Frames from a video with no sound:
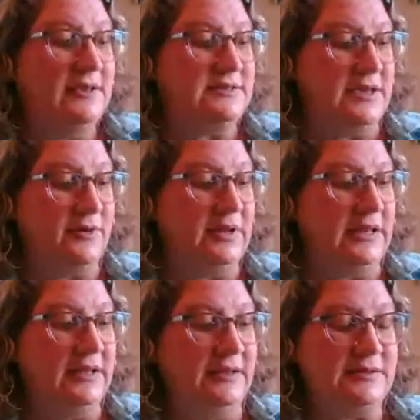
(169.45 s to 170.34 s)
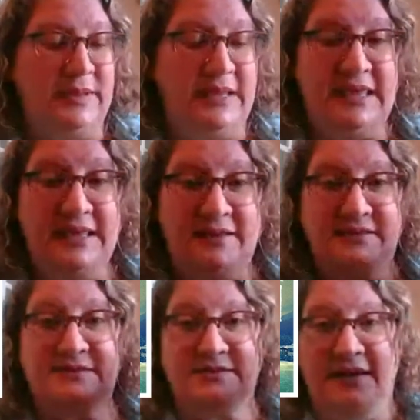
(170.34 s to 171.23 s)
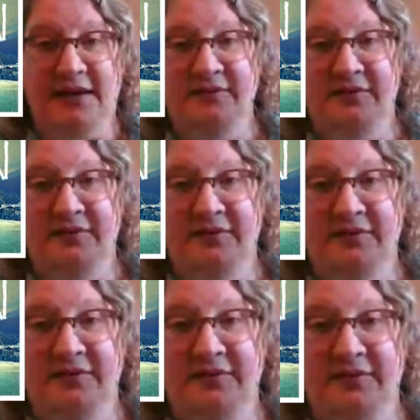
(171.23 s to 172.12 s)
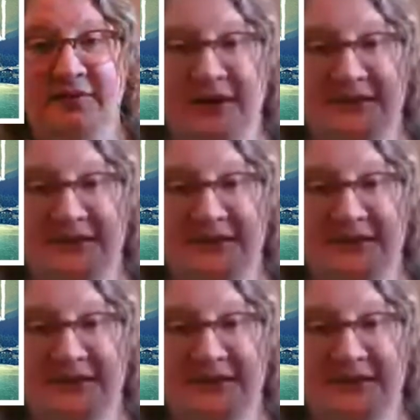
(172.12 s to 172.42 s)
so it begins like this is all there is,